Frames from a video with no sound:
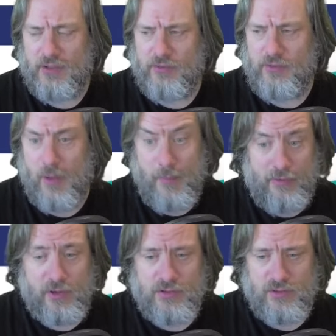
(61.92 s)

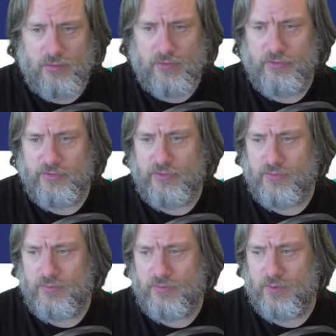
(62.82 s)
American dollars to
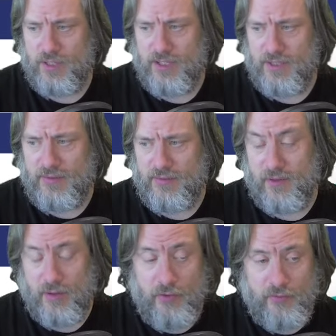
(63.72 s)
do
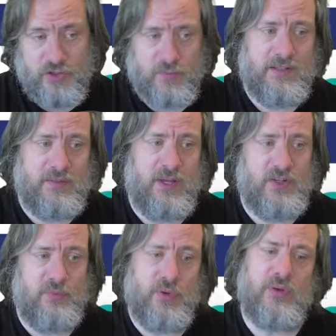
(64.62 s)
a
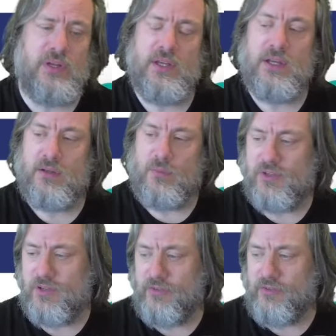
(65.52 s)
120-page book,
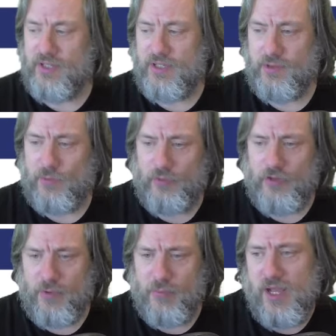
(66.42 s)
which is the lowest
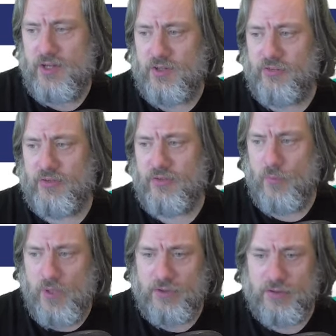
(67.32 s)
number of pages that
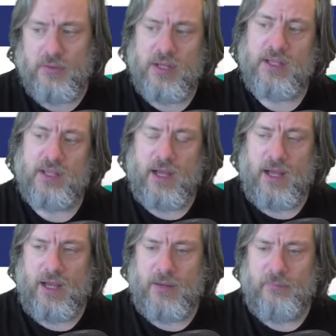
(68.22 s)
we do.
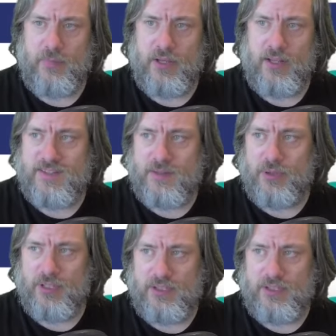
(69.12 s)
But it's simply the